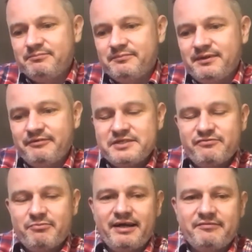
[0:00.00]
a reason
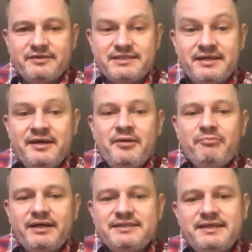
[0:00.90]
for
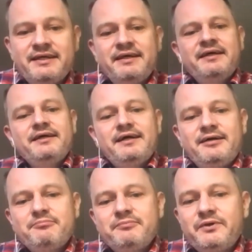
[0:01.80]
Brexit.
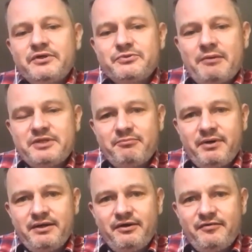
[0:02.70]
Got swept up
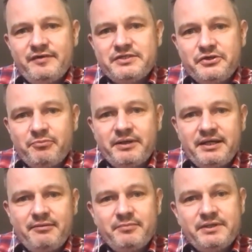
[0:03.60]
by a lot of Eastern European
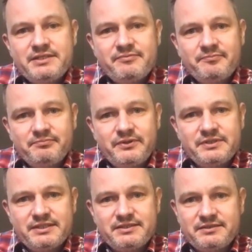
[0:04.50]
companies
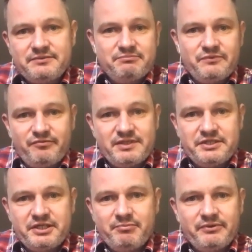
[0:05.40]
because it's obviously
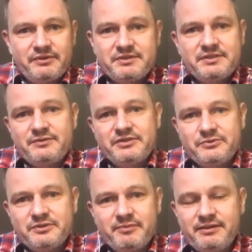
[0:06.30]
cheaper. It's just the way it's
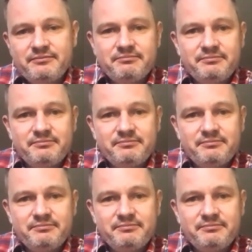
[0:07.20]
always been.